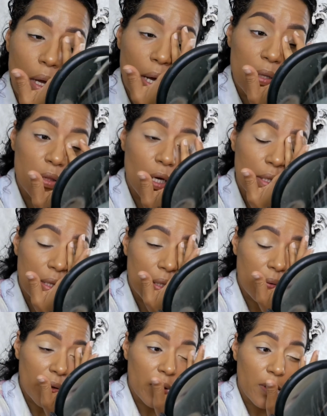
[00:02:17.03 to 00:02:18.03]
I thought
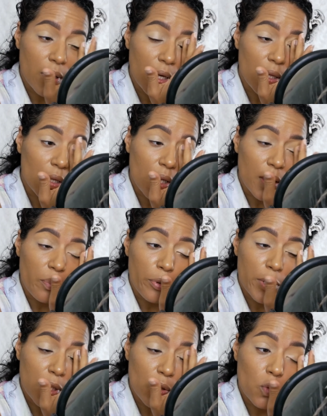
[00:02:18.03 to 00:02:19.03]
it looked like a
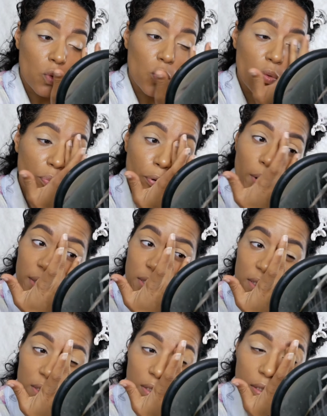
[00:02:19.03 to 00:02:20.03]
pretty cool
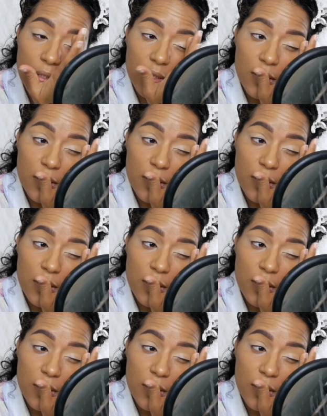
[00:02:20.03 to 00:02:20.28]
project to